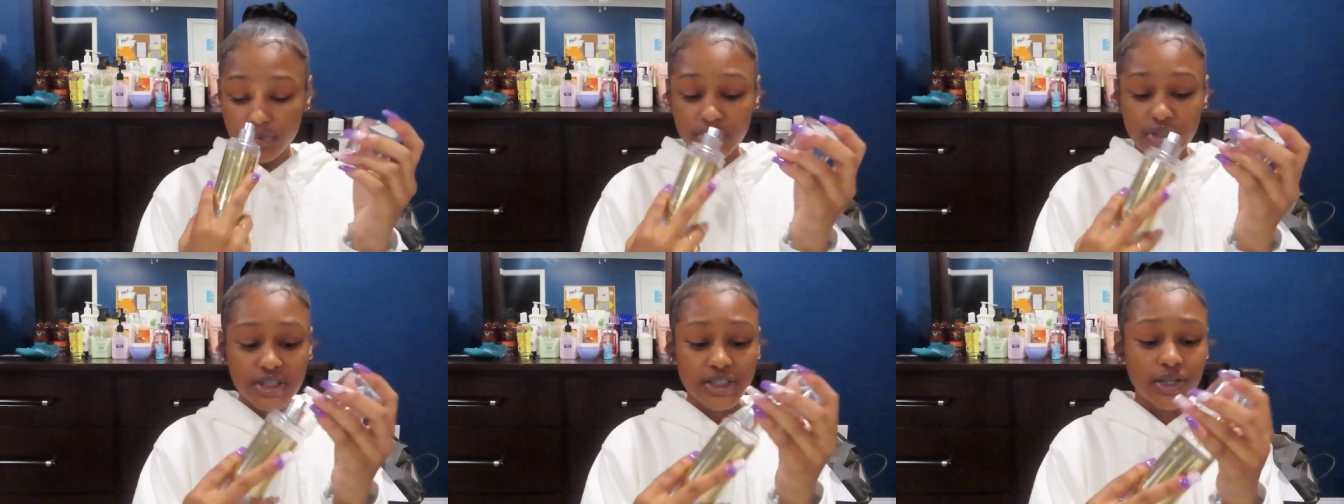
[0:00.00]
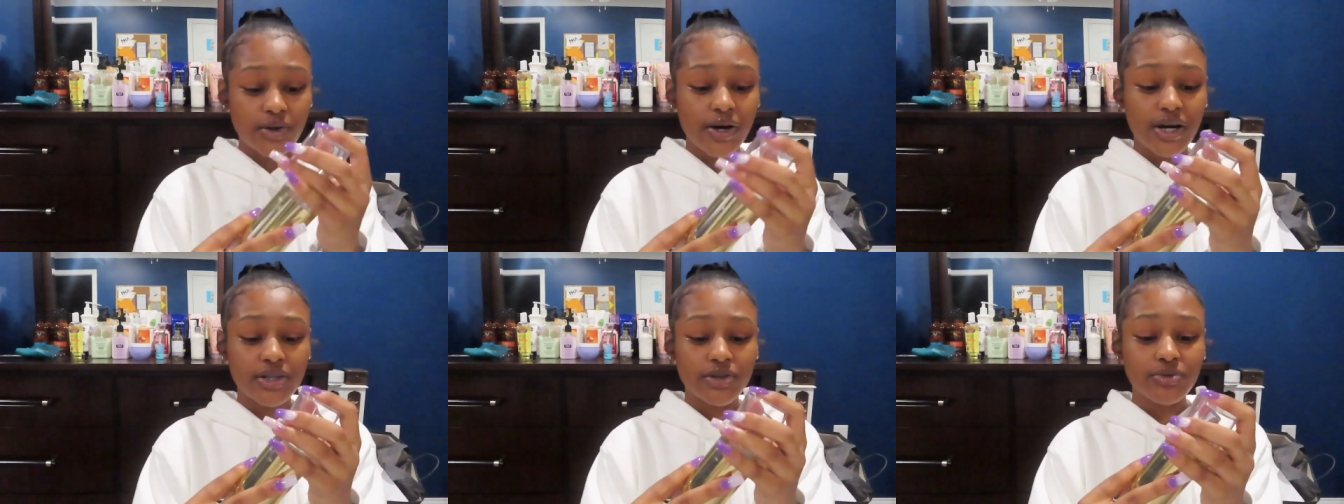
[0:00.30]

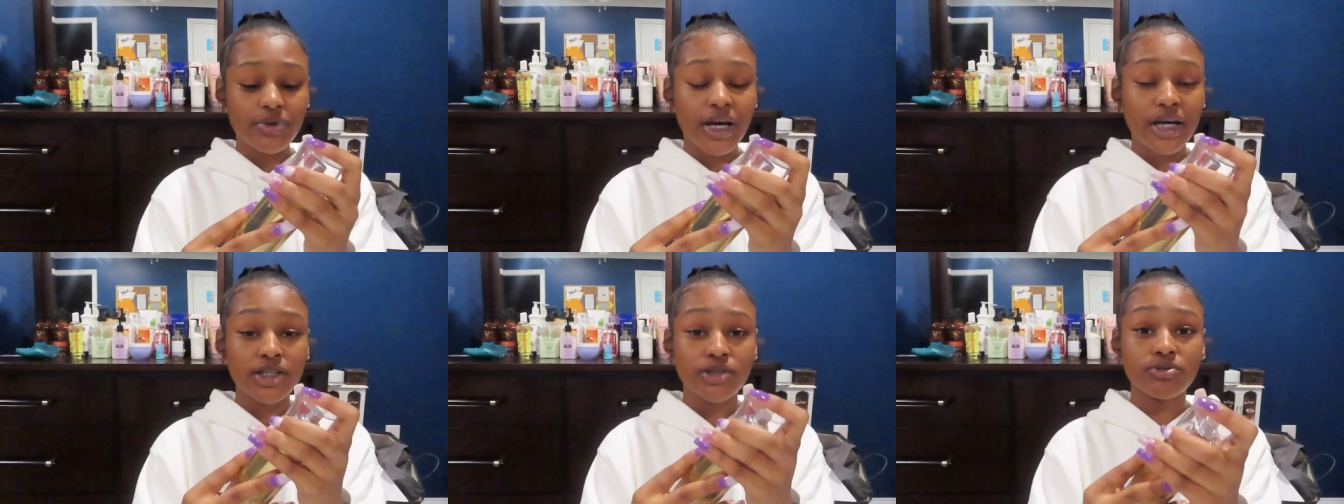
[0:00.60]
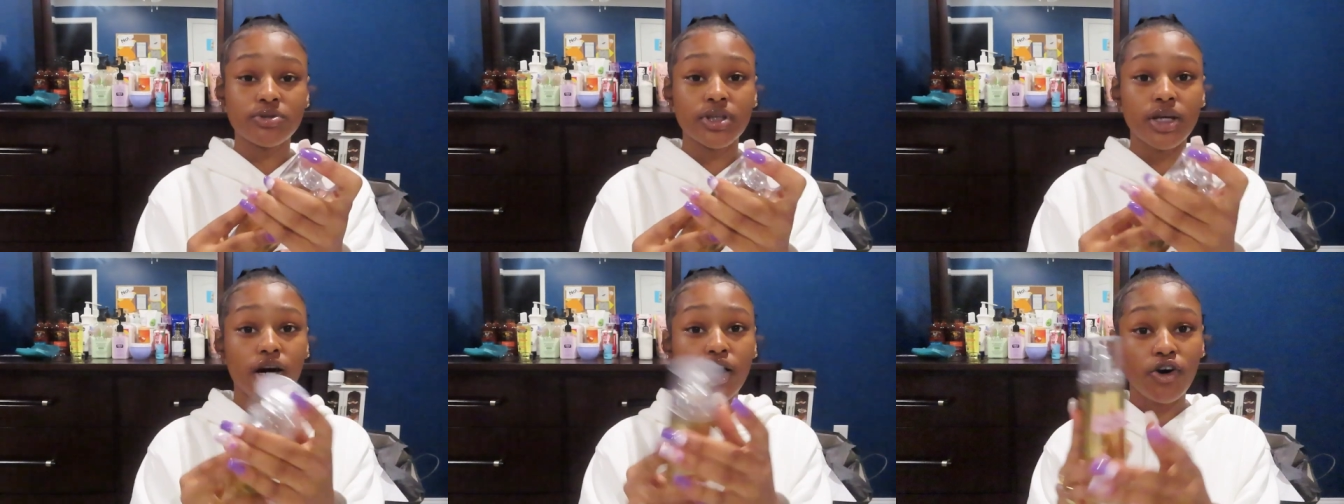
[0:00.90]
So, I do not
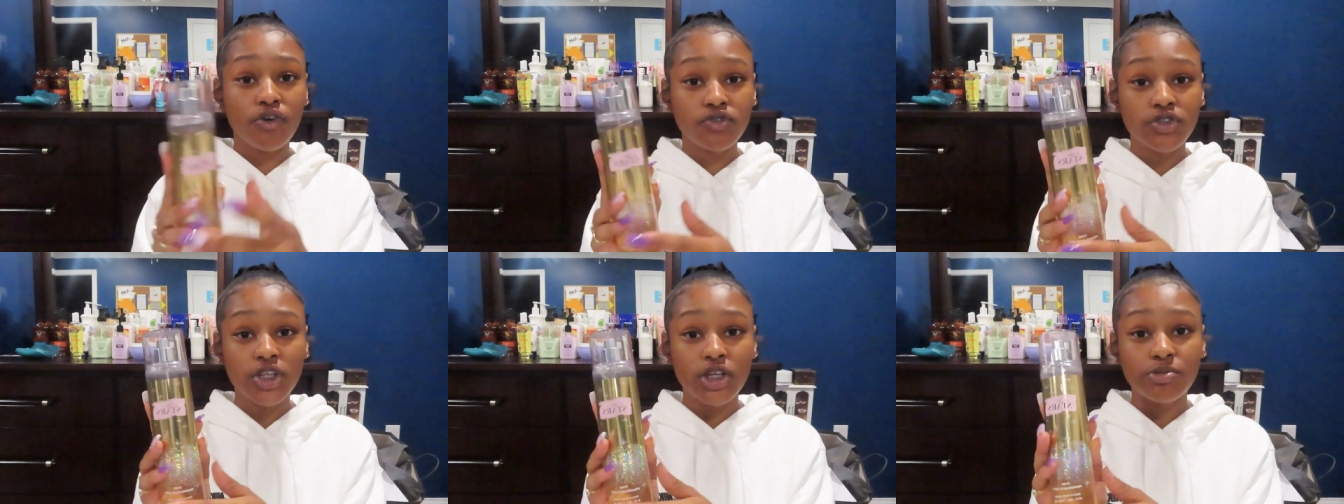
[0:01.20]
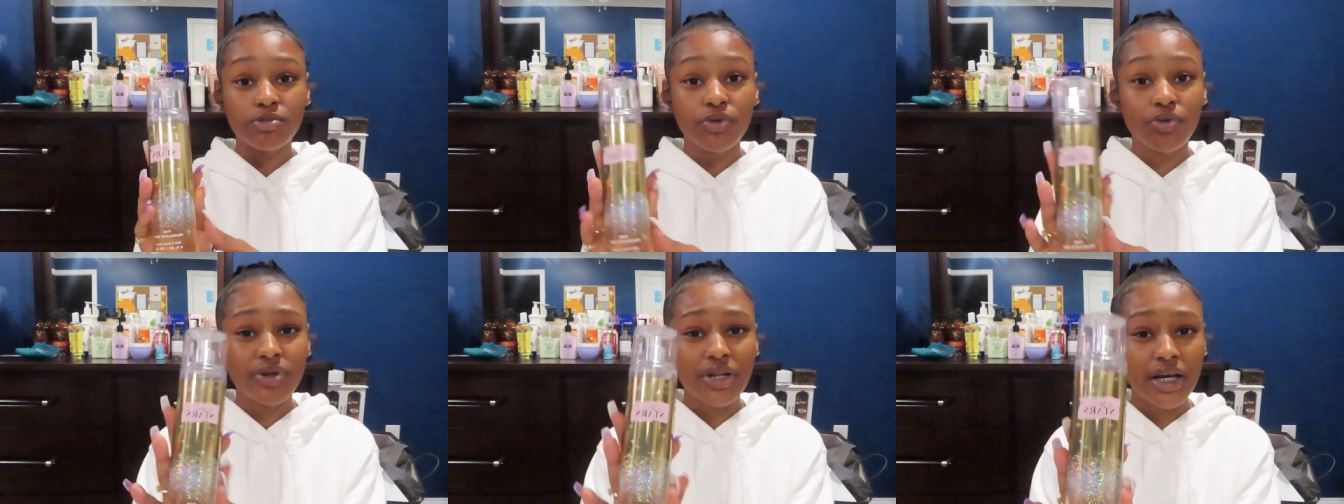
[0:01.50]
use it
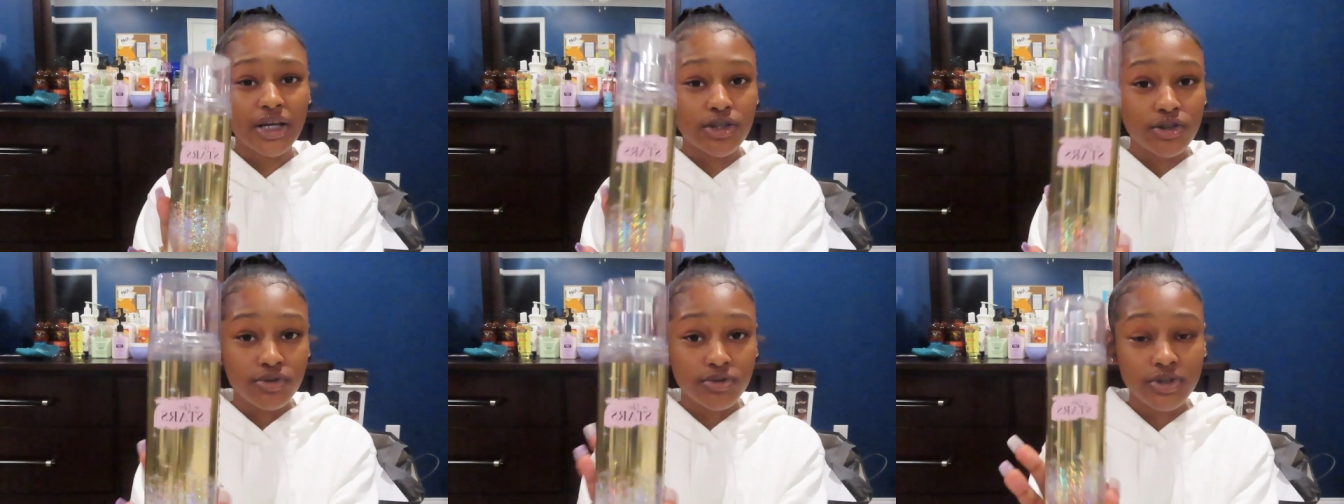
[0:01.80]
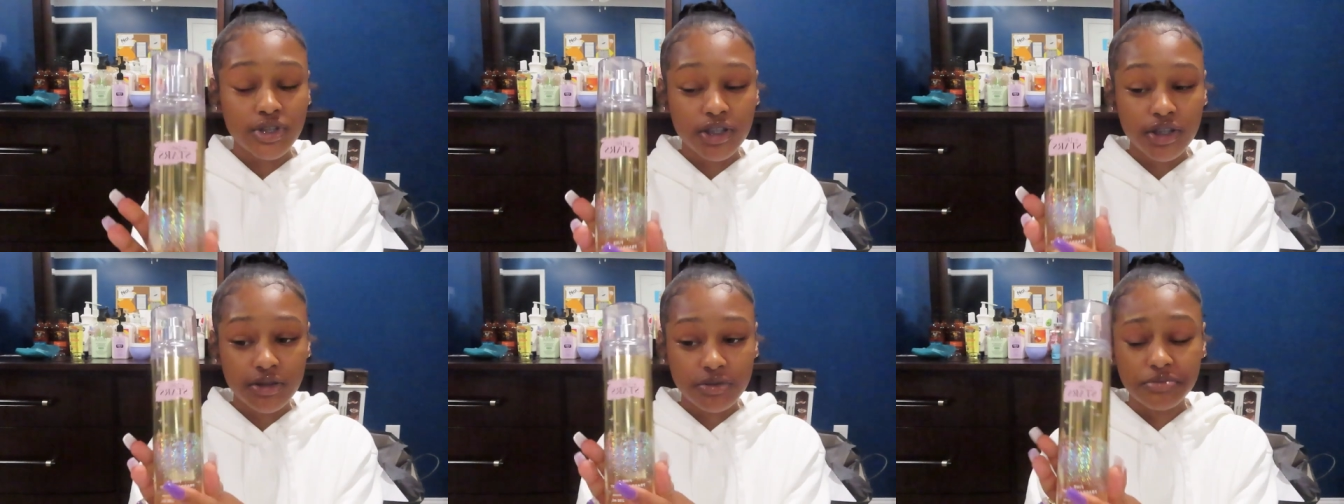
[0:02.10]
often, but when I
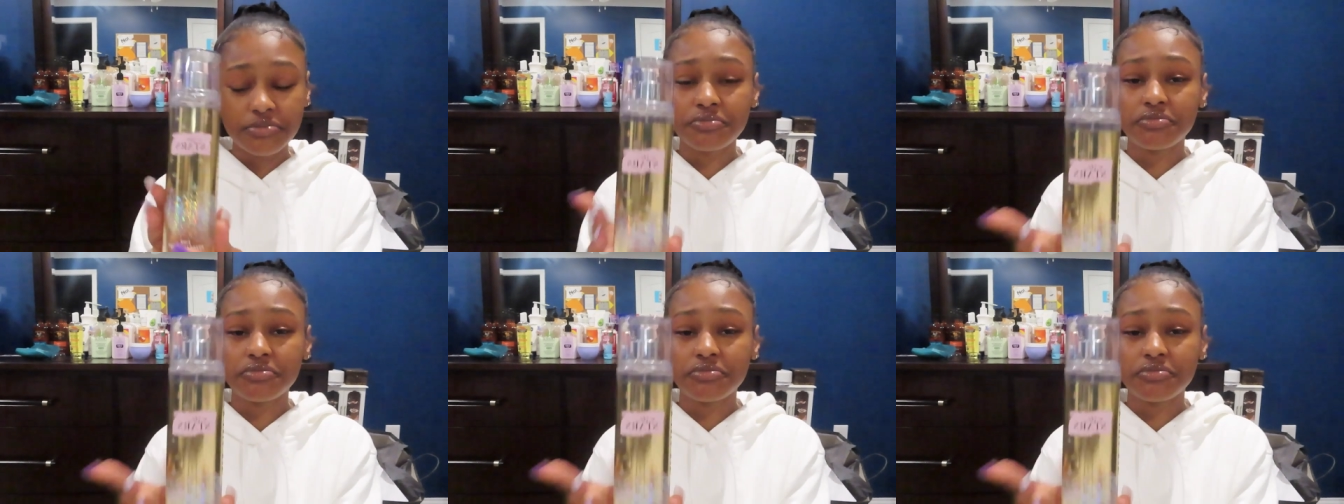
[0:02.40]
use it,